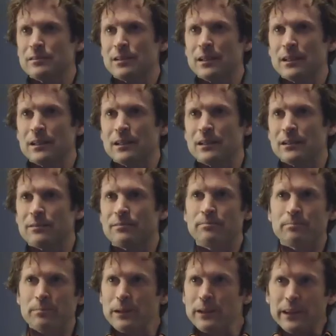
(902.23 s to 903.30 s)
uh,
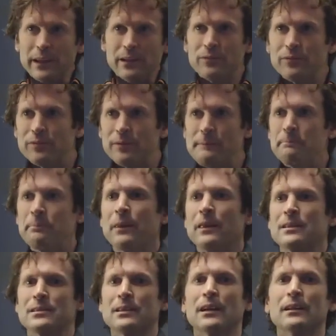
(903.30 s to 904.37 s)
belief
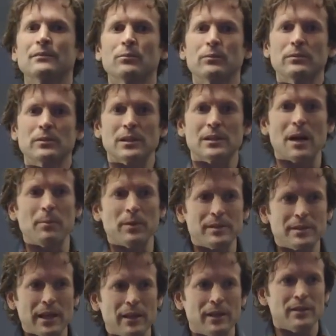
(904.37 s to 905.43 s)
is that to double
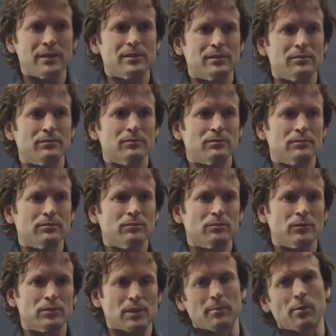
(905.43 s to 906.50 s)
sales,
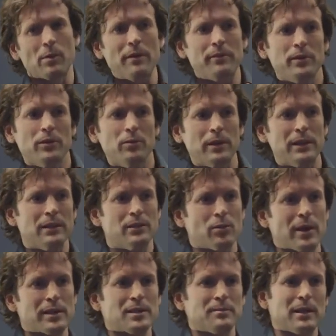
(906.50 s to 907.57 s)
double revenue, we need
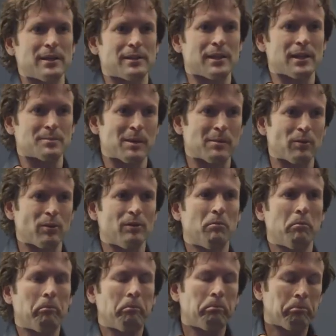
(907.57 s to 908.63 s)
twice as many salespeople.
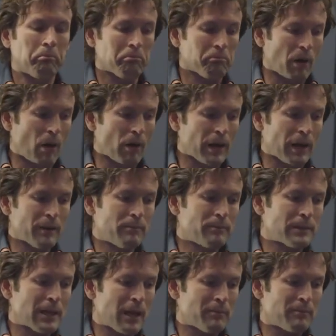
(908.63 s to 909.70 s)
Okay,
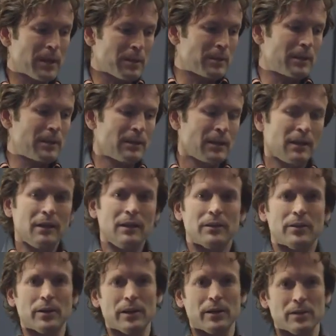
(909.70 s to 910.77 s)
yeah, maybe
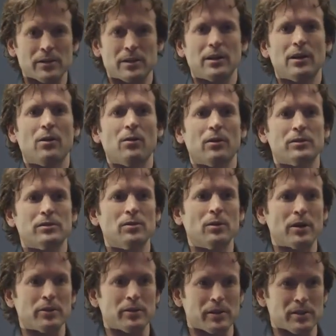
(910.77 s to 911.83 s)
30 years ago or
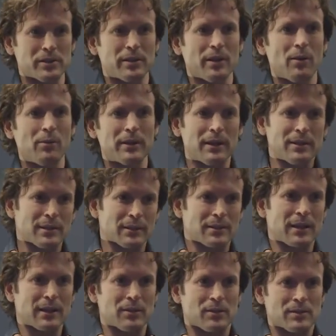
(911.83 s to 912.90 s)
200 years ago when you had the
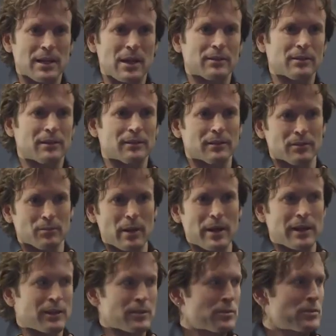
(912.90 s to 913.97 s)
tinkers out on the
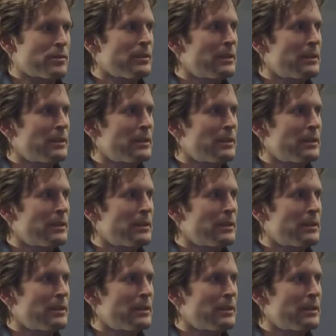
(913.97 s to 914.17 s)
range,